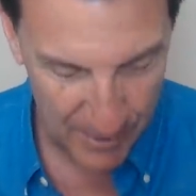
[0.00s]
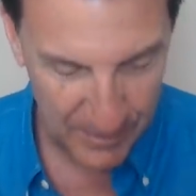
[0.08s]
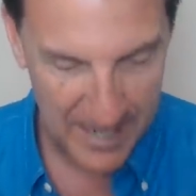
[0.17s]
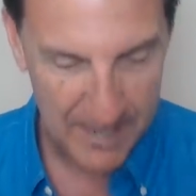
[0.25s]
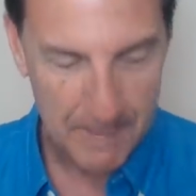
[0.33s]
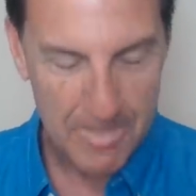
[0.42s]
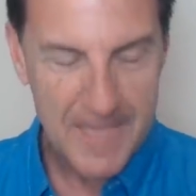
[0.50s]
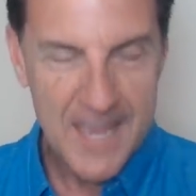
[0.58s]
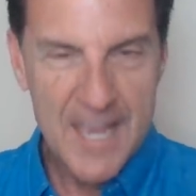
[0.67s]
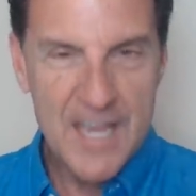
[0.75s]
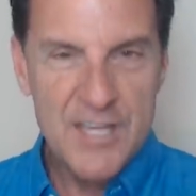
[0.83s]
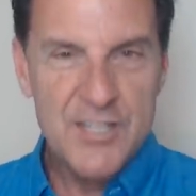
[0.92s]
Okay,
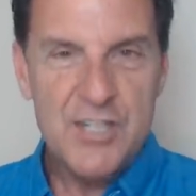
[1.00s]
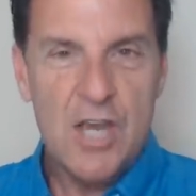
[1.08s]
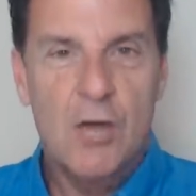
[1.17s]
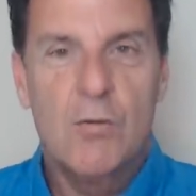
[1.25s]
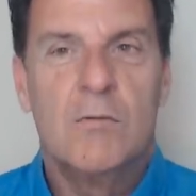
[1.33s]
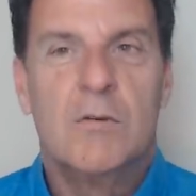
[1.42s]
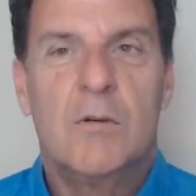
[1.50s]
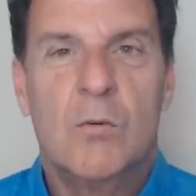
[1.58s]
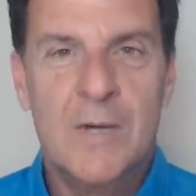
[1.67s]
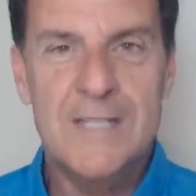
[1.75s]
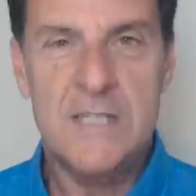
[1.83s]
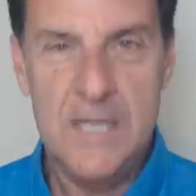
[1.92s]
so
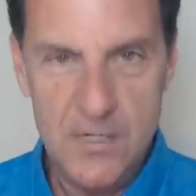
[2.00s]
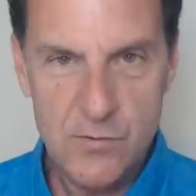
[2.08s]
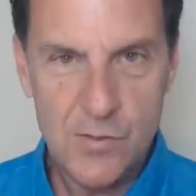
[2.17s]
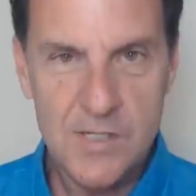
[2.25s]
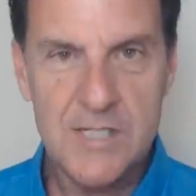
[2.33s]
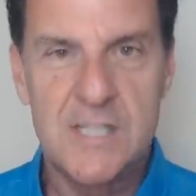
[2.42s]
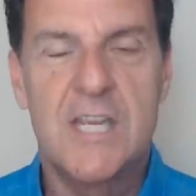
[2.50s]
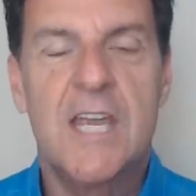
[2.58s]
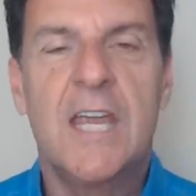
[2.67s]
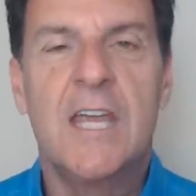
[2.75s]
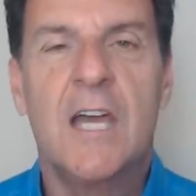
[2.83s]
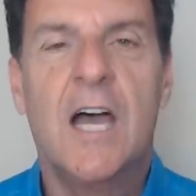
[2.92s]
what's interesting